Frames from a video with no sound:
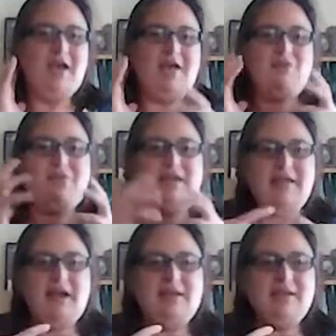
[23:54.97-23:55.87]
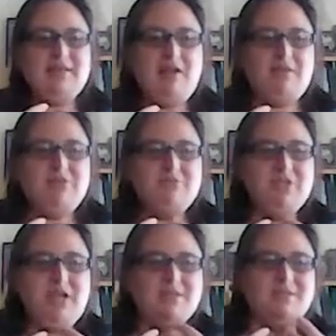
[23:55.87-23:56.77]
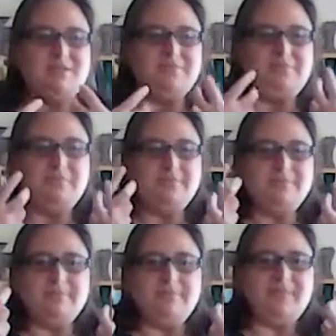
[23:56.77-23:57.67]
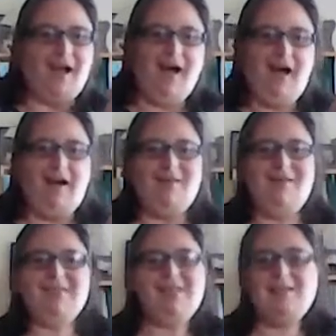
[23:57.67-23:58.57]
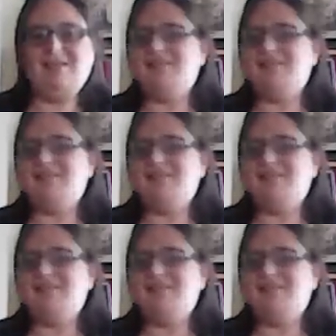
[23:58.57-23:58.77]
and really guiding the sound into my chest. Exciting